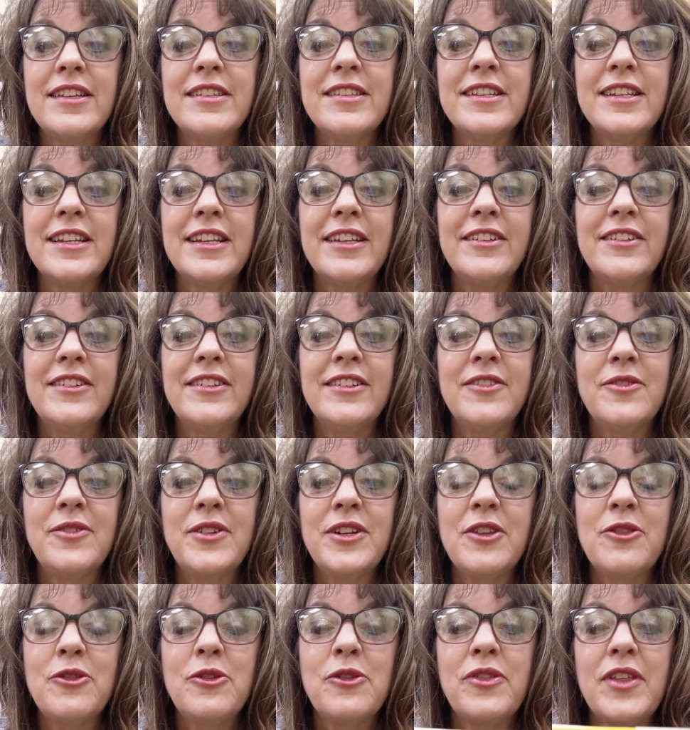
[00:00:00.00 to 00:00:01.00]
doesn't it?
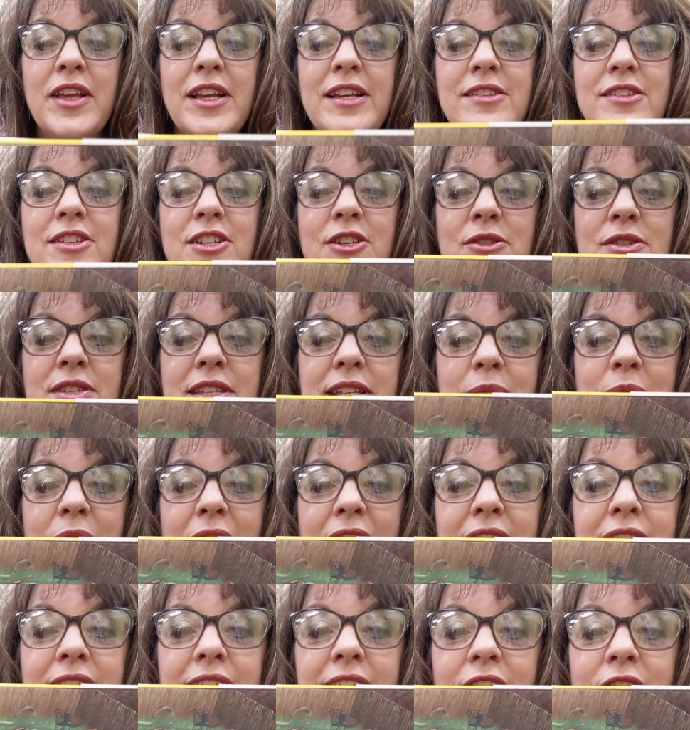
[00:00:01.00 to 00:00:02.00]
What other things do you see
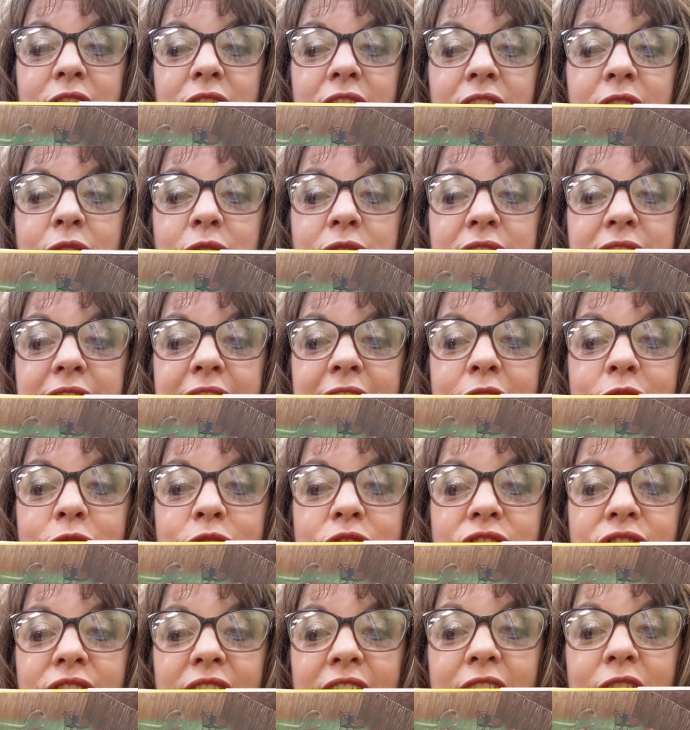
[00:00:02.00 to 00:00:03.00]
back there that those
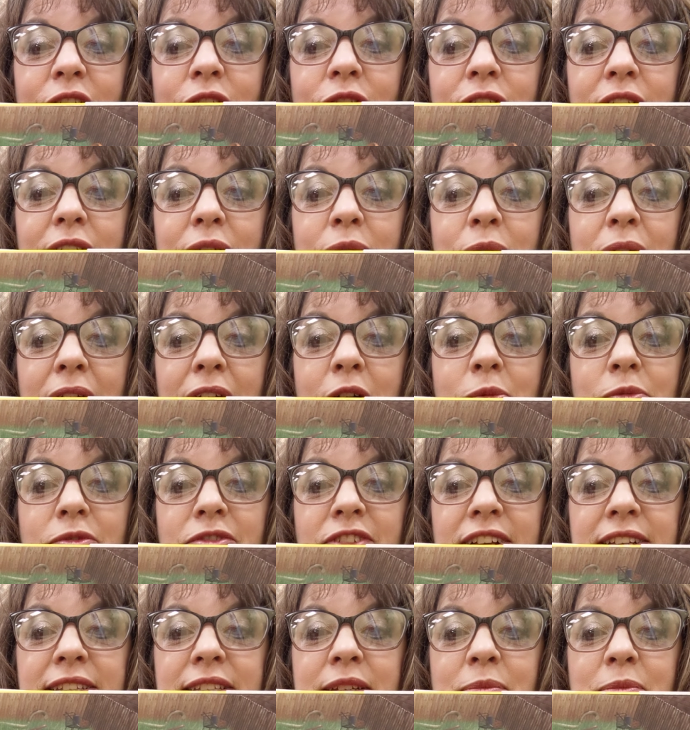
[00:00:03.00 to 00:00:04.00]
letters found that will
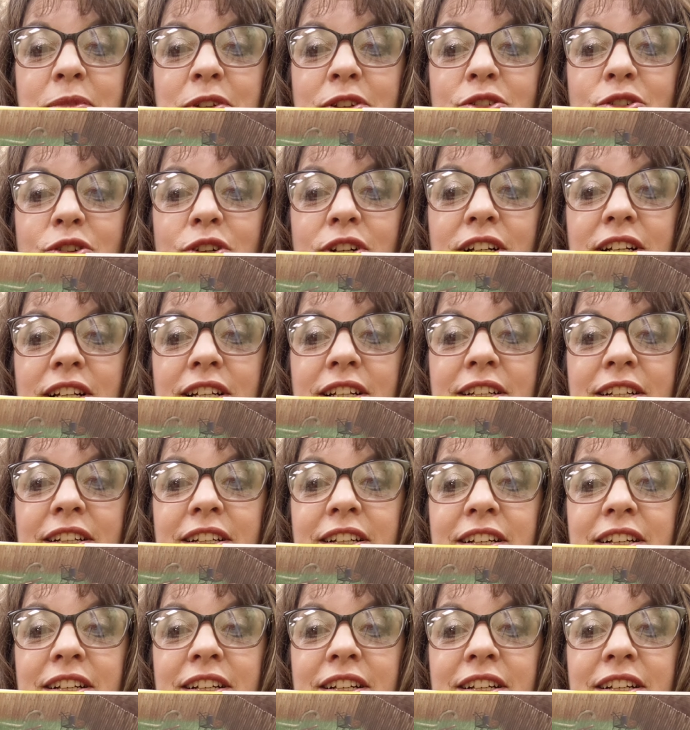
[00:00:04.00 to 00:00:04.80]
help fix up the truck?